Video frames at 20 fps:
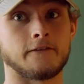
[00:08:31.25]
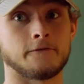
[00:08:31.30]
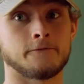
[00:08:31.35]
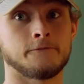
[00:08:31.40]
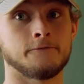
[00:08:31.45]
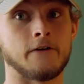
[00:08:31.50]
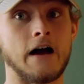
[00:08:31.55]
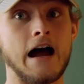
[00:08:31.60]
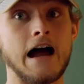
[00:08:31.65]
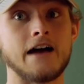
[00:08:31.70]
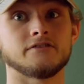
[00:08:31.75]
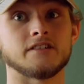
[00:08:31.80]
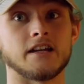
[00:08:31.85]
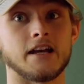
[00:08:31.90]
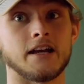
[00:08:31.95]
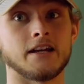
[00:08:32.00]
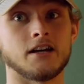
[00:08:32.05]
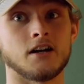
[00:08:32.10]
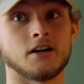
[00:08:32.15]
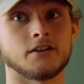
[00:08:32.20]
$500 to
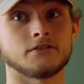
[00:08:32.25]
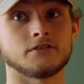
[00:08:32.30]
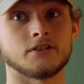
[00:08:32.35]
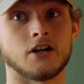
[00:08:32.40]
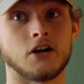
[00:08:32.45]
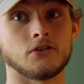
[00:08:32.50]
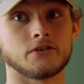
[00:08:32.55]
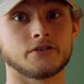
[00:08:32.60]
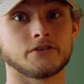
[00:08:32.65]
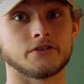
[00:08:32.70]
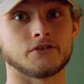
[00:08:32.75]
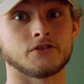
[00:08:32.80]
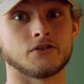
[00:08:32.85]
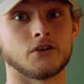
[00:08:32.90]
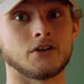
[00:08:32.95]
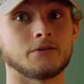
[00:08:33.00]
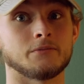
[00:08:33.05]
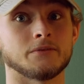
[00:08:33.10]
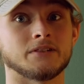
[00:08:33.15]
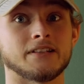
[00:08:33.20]
$800 to
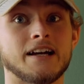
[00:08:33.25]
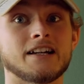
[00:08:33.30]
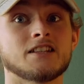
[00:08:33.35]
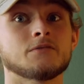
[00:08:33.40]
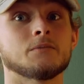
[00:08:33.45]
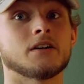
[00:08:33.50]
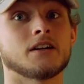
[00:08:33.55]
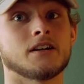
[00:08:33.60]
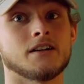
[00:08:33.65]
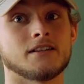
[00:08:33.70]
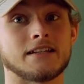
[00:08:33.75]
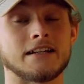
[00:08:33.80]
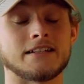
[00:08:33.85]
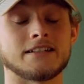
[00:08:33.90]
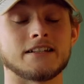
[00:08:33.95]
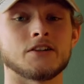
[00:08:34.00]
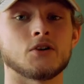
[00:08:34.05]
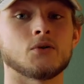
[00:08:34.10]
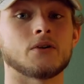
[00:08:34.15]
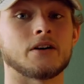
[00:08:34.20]
start it, but that's because I
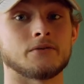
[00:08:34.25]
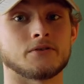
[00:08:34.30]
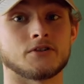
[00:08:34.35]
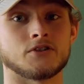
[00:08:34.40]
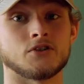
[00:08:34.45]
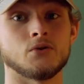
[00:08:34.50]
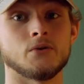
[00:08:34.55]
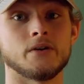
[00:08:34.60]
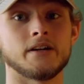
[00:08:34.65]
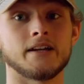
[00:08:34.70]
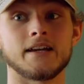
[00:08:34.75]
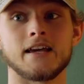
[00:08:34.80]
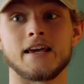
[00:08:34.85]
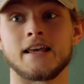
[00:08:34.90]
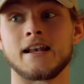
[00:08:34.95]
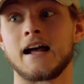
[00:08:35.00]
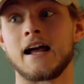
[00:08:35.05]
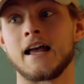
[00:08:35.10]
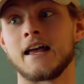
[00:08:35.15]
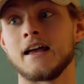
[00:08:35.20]
didn't know what I was doing
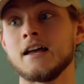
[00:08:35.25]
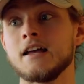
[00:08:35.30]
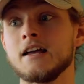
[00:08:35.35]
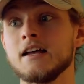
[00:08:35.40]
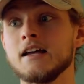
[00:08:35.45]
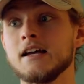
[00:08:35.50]
and I